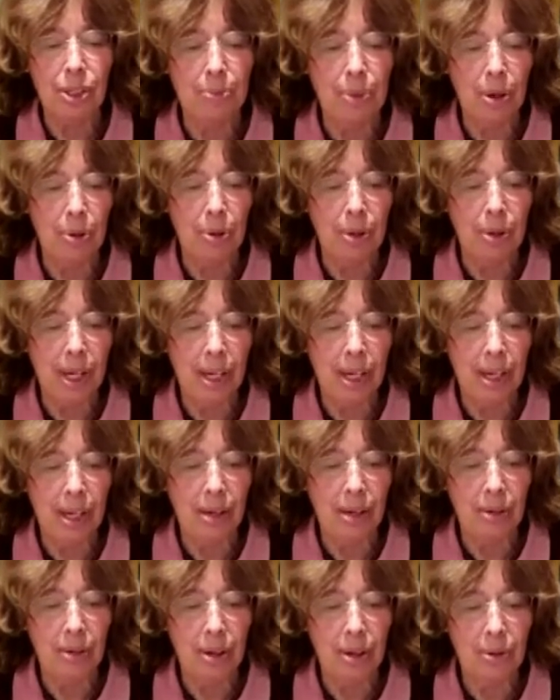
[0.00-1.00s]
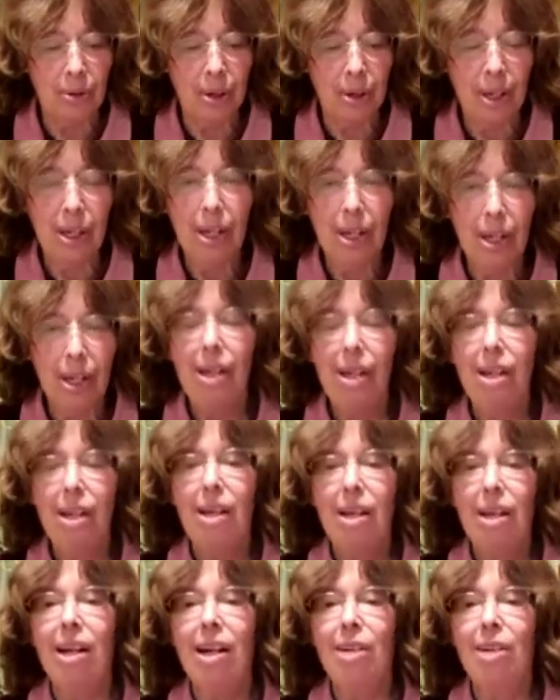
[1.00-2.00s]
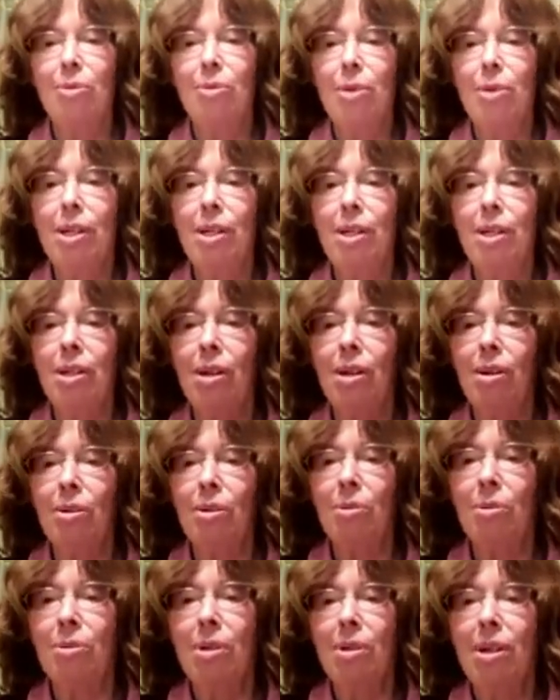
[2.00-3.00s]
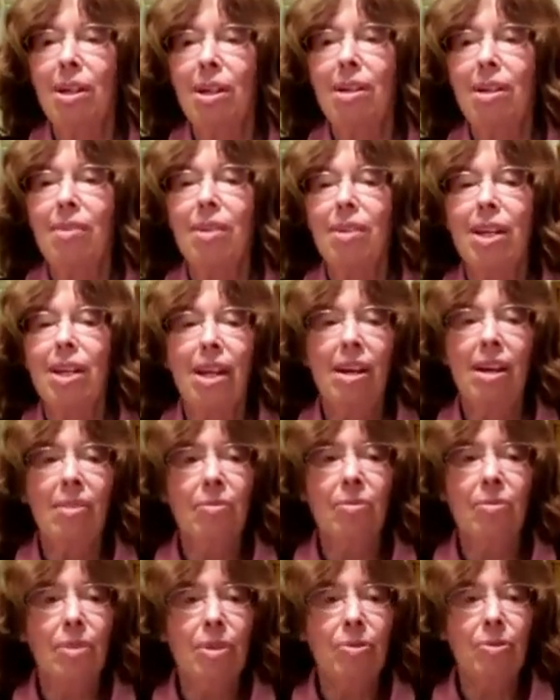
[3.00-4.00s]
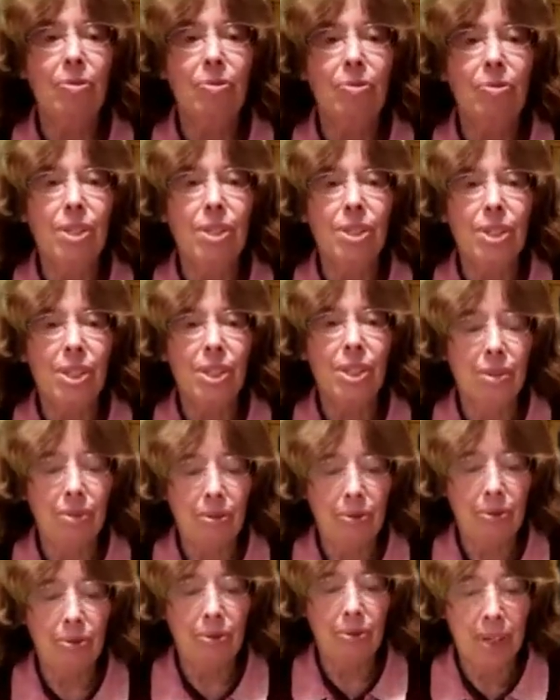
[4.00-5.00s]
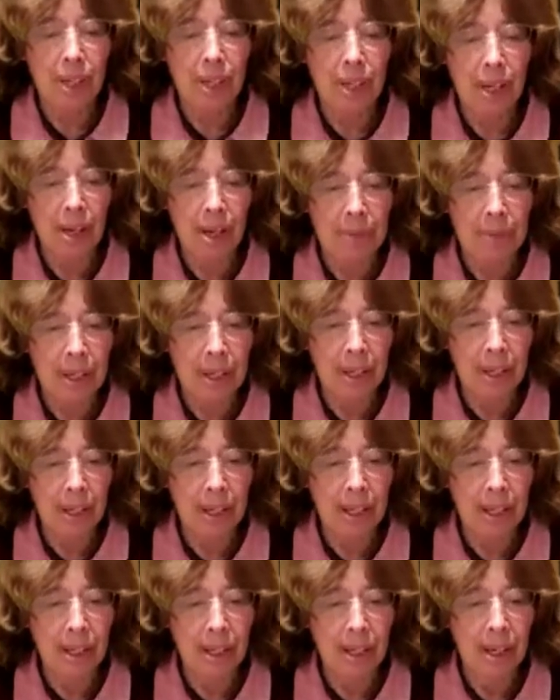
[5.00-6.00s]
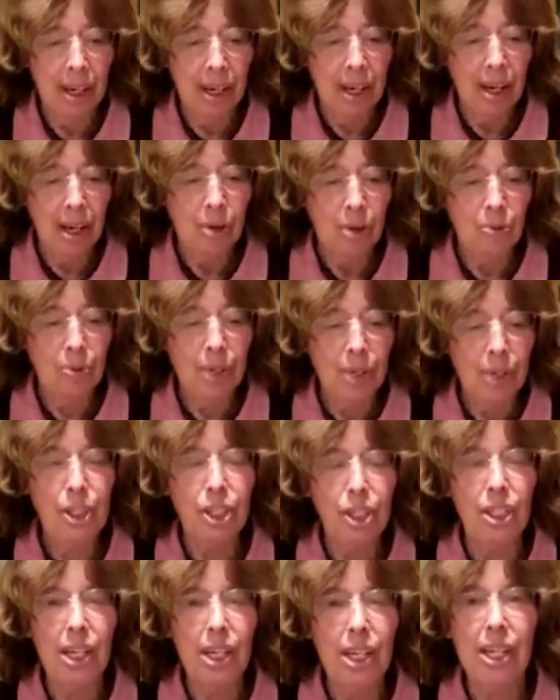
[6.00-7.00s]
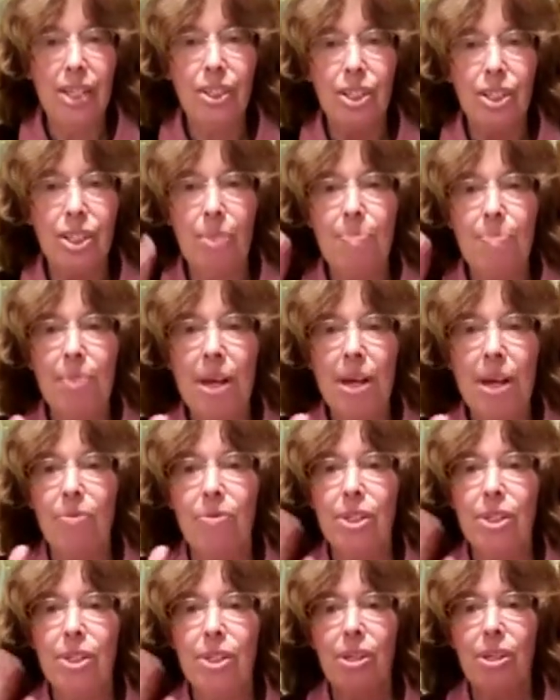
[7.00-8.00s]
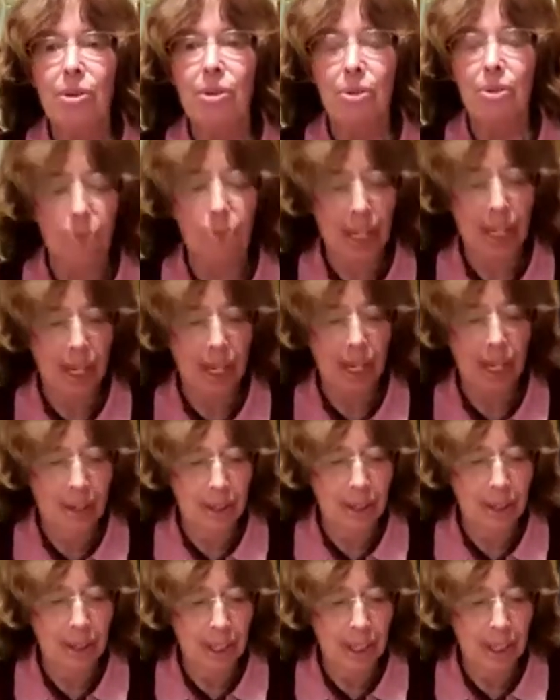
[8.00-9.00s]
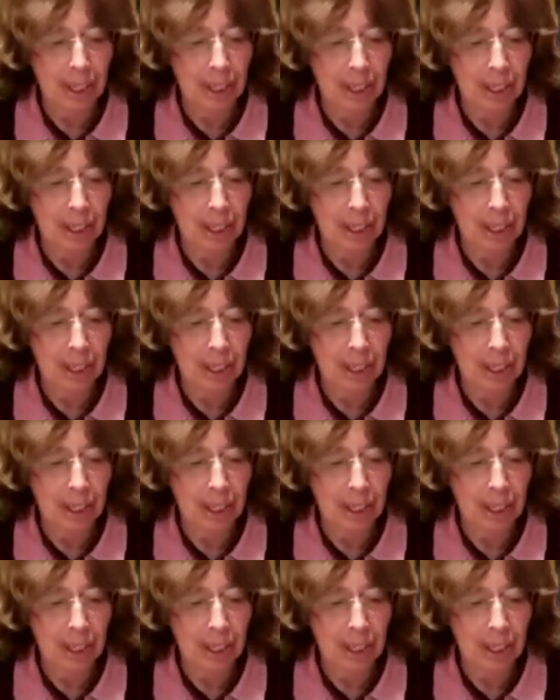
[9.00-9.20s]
bow and arrow. And we know that every physical phenomenon originates in a metaphysical reality.